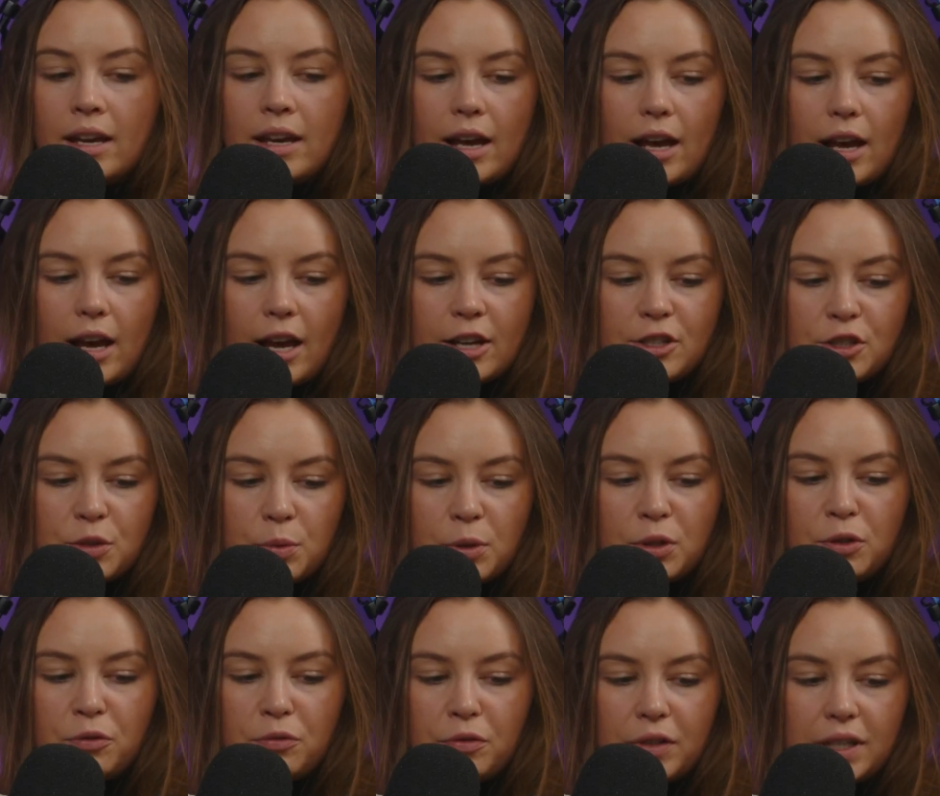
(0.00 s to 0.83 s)
I just
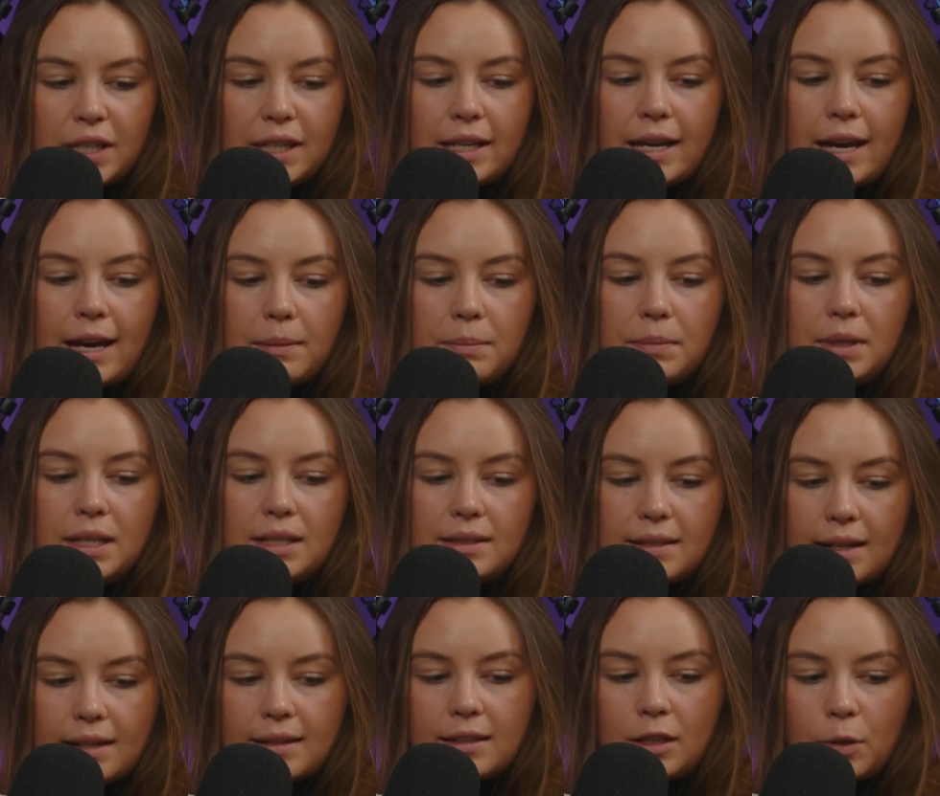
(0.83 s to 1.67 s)
want to recap
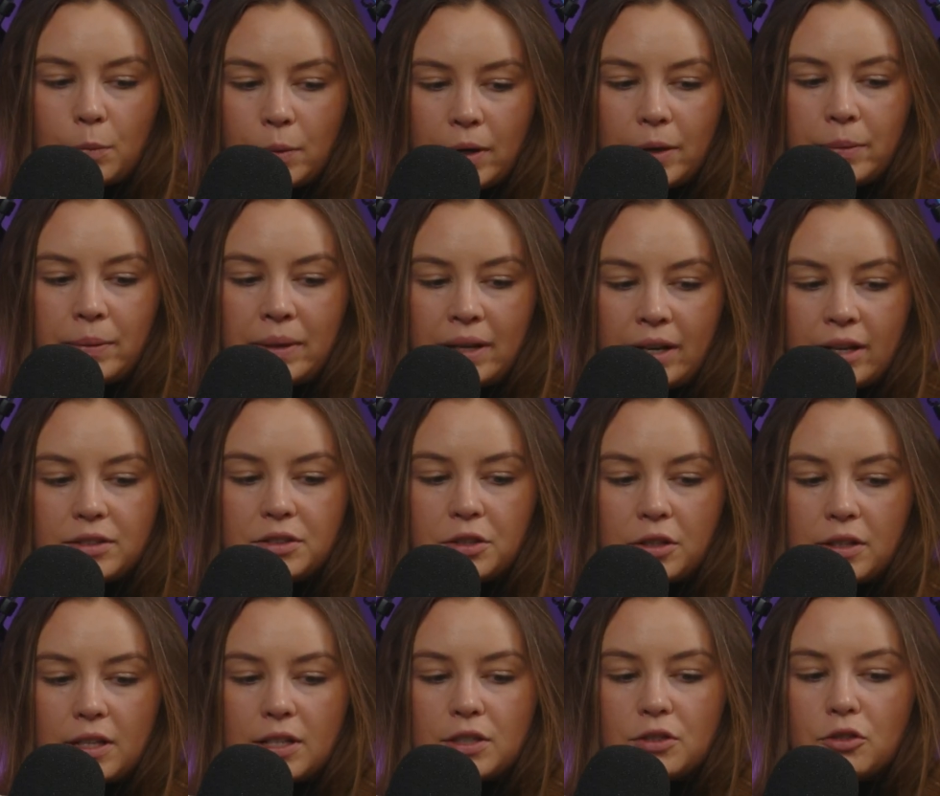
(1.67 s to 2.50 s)
exactly where we are.
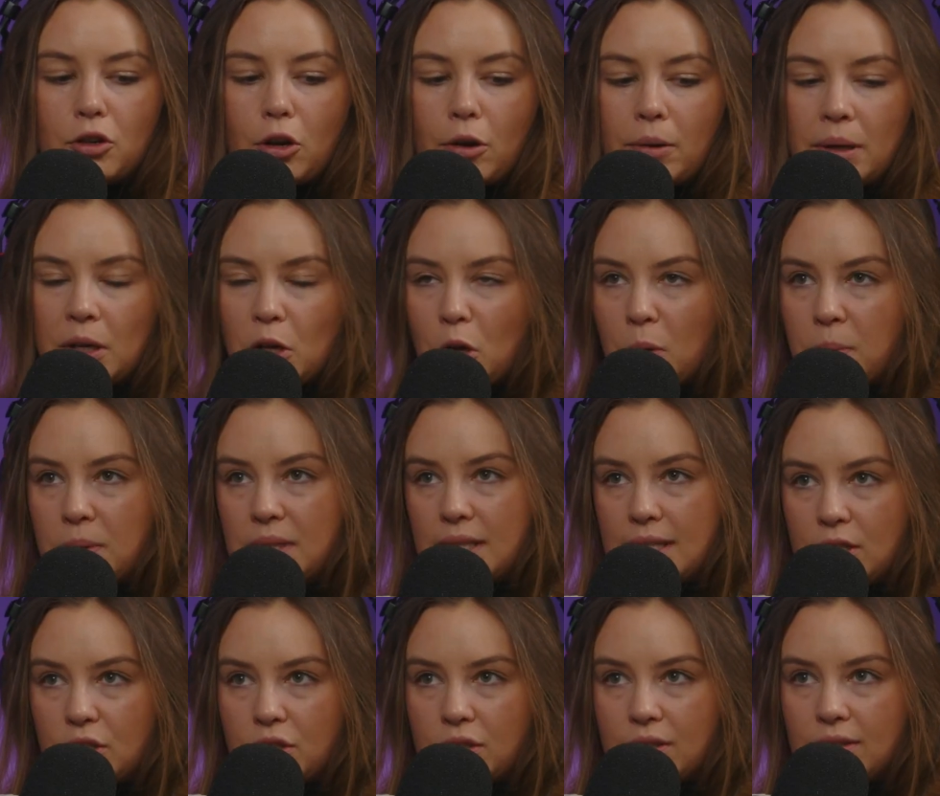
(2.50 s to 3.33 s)
So there's growing
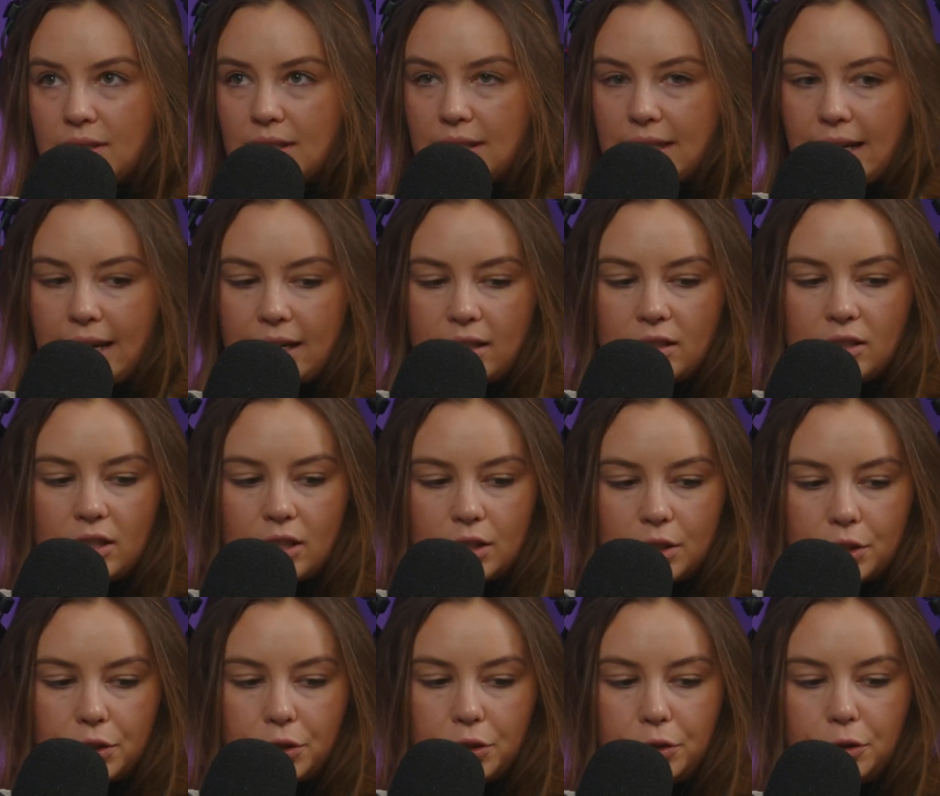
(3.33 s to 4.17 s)
opposition to
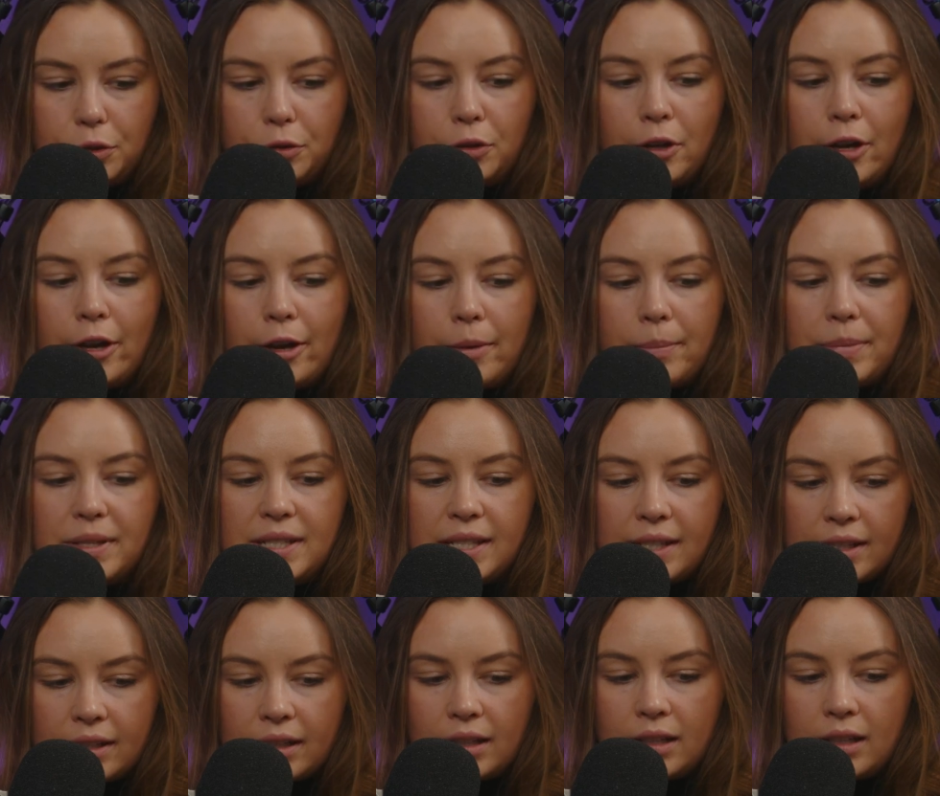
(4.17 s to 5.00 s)
Netanyahu,
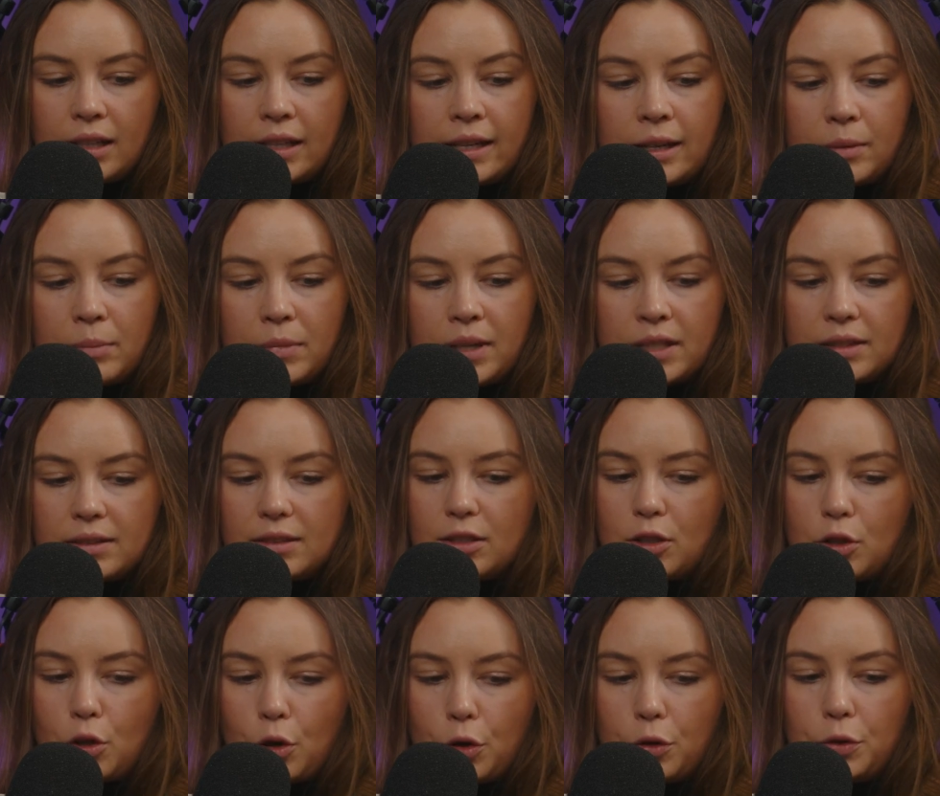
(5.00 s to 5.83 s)
particularly
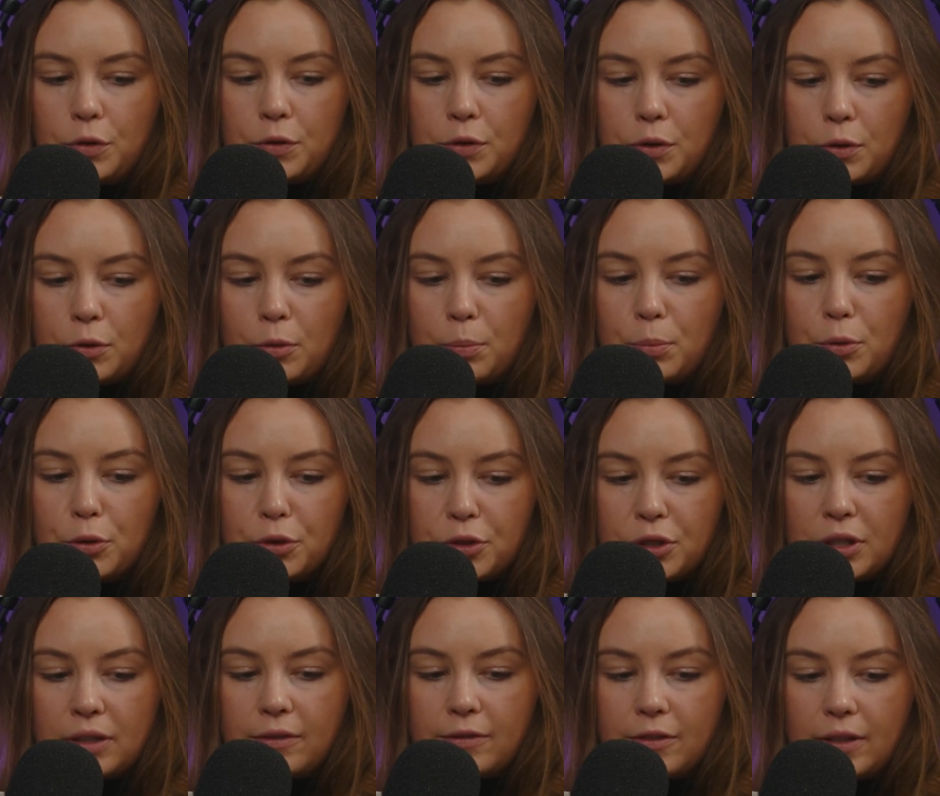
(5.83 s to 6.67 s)
amongst those who are
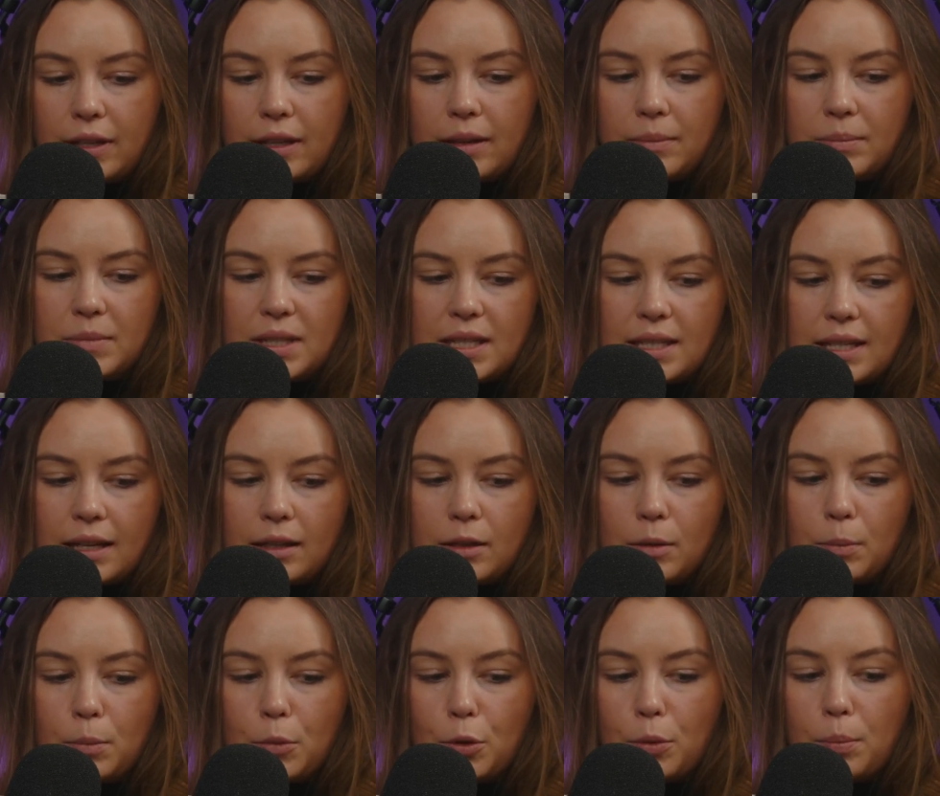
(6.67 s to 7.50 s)
pushing for him to take
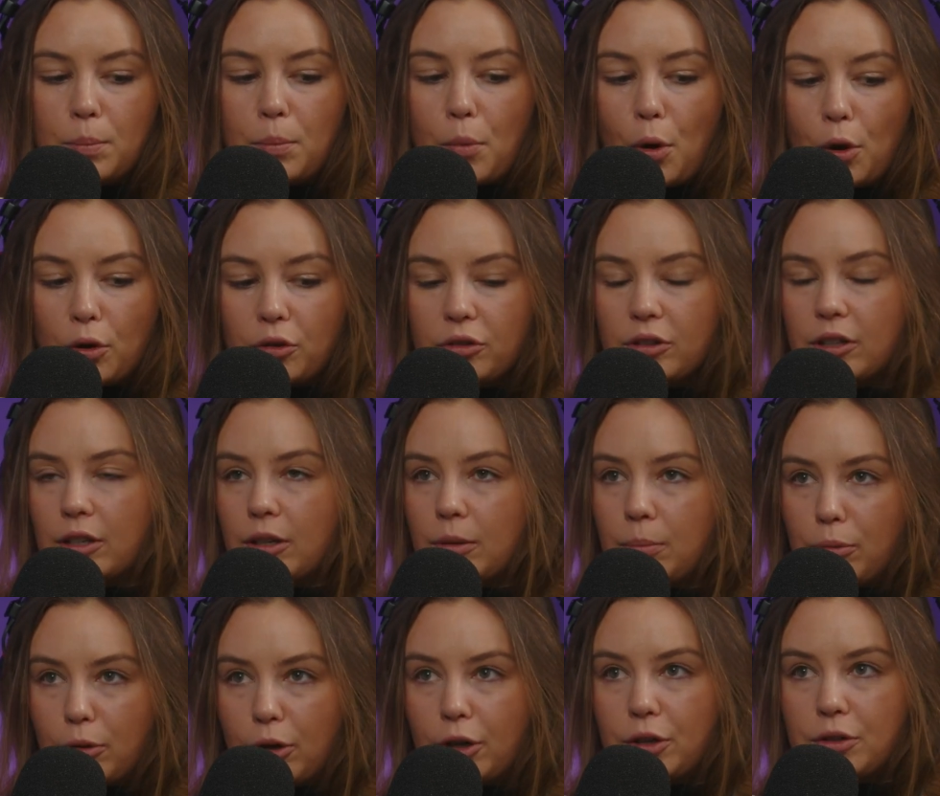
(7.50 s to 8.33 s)
a more moderate
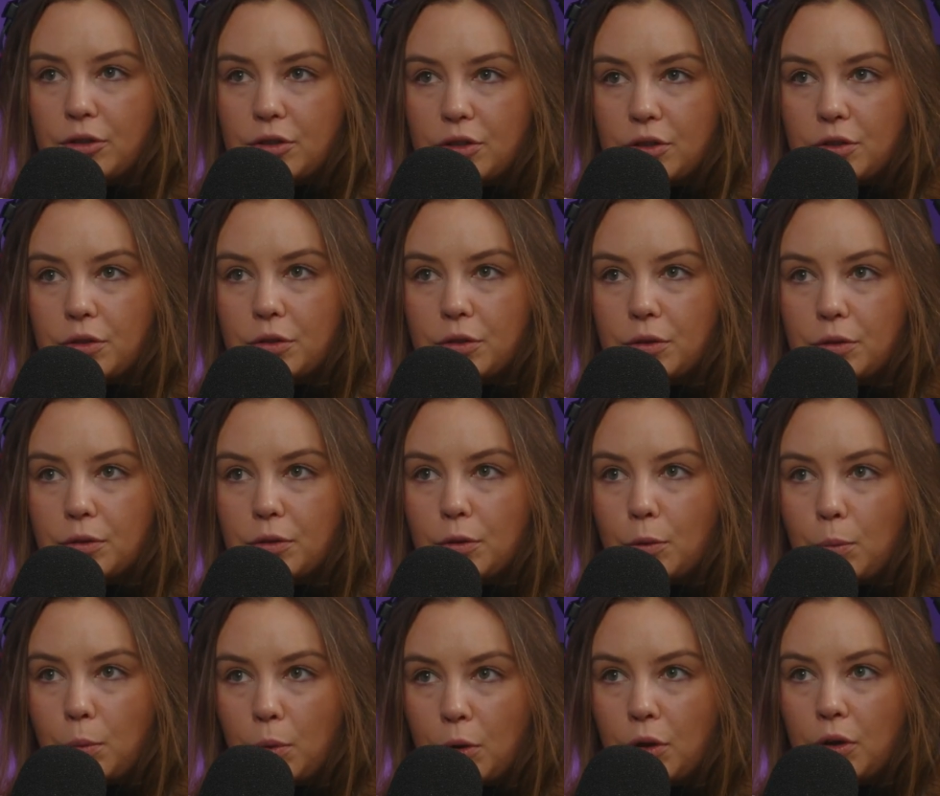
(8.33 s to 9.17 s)
approach to
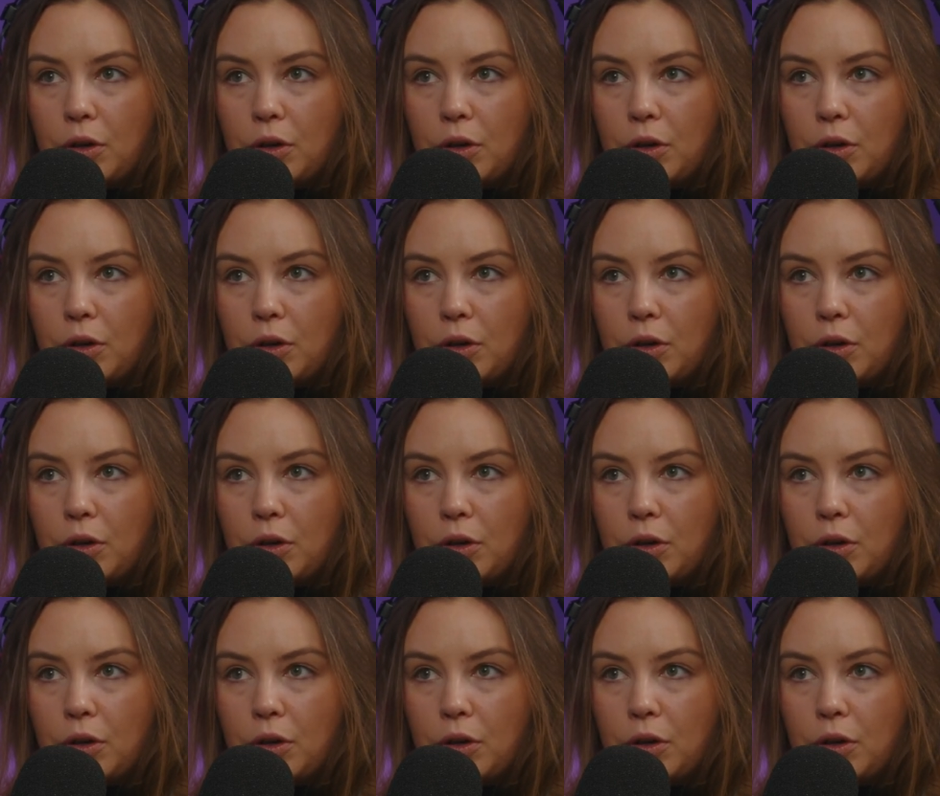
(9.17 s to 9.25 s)
the war